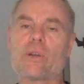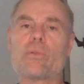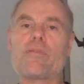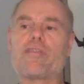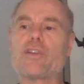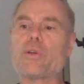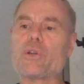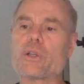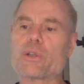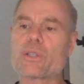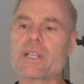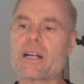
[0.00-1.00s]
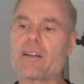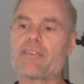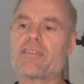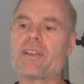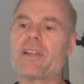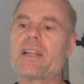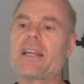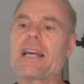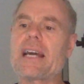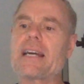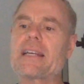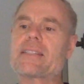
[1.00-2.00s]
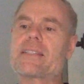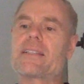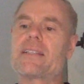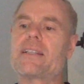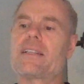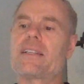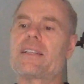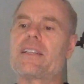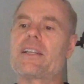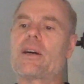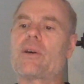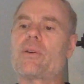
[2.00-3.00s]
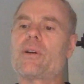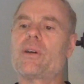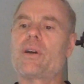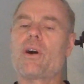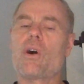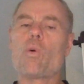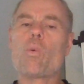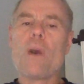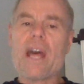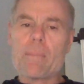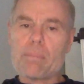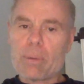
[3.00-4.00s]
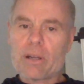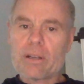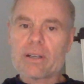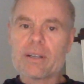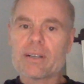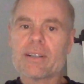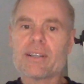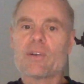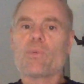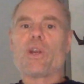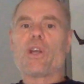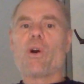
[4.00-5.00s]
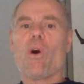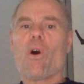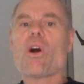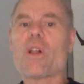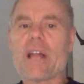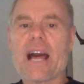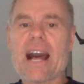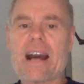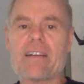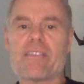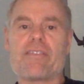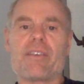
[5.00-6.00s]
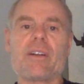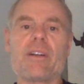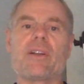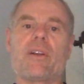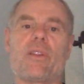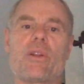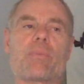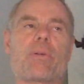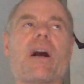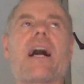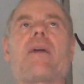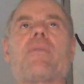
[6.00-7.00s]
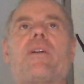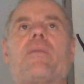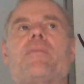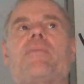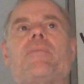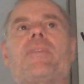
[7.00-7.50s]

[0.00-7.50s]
Don't view yourself as, a wimp. We all have the problem.